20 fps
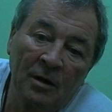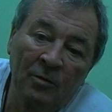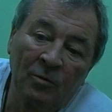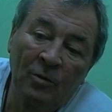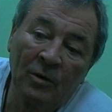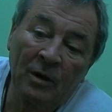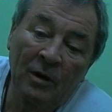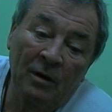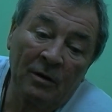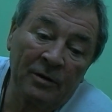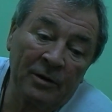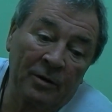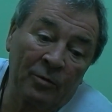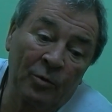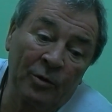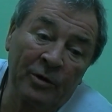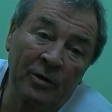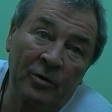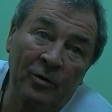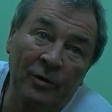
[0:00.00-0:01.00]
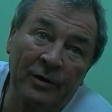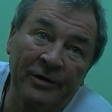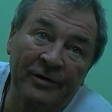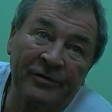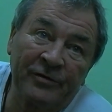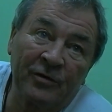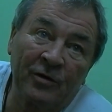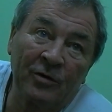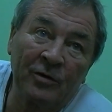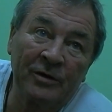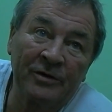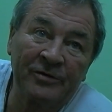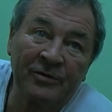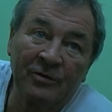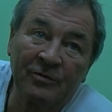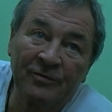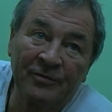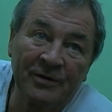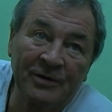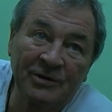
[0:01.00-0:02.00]
Well, I wouldn't call it a song. It's
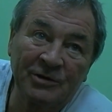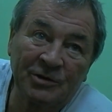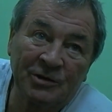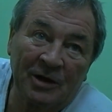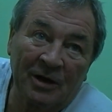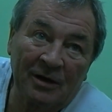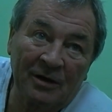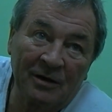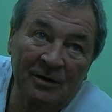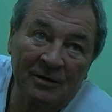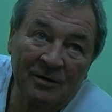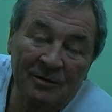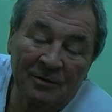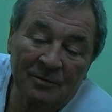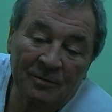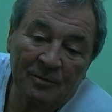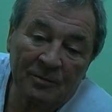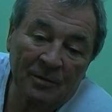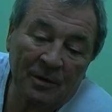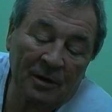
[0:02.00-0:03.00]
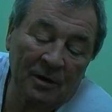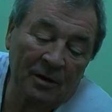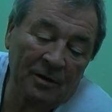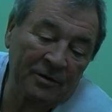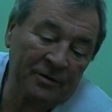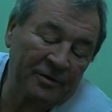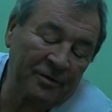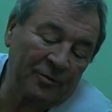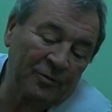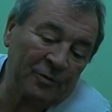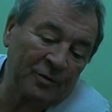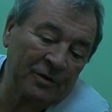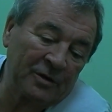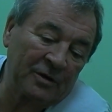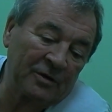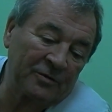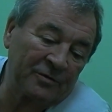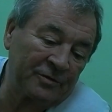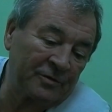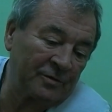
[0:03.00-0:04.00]
not finished yet.
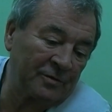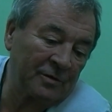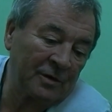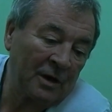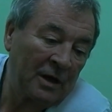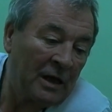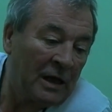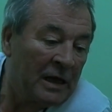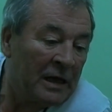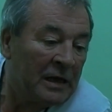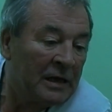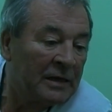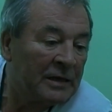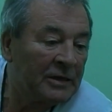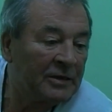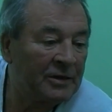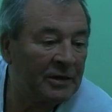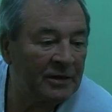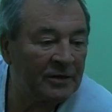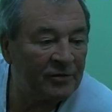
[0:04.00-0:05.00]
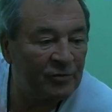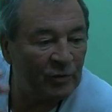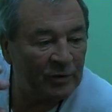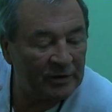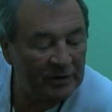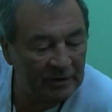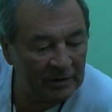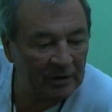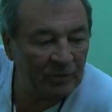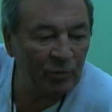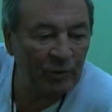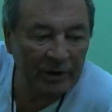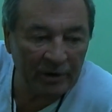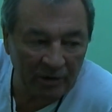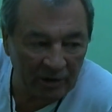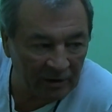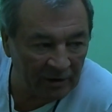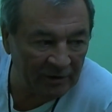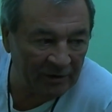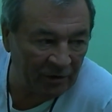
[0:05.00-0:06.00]
The thing is, we
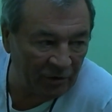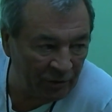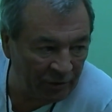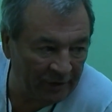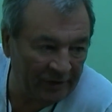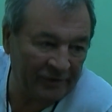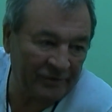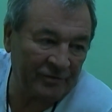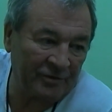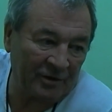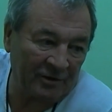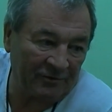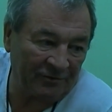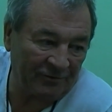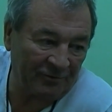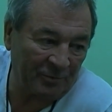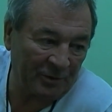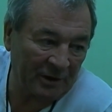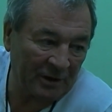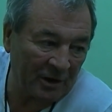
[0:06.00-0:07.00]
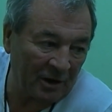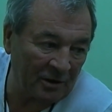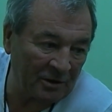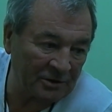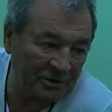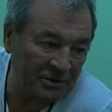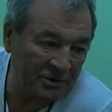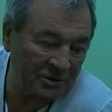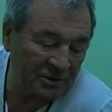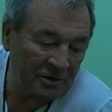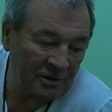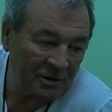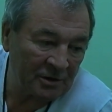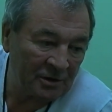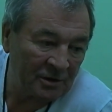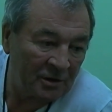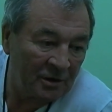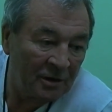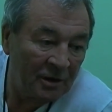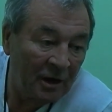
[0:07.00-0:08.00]
can't do this stuff because,
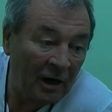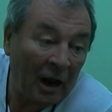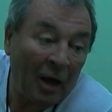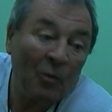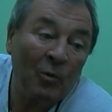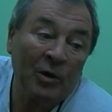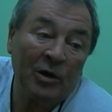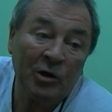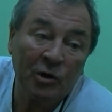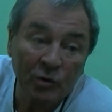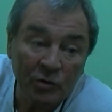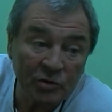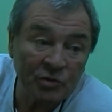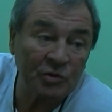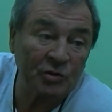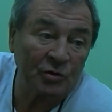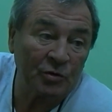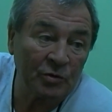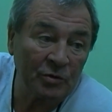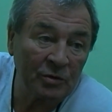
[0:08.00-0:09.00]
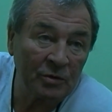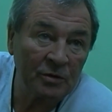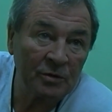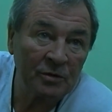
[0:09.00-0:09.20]
like we used to,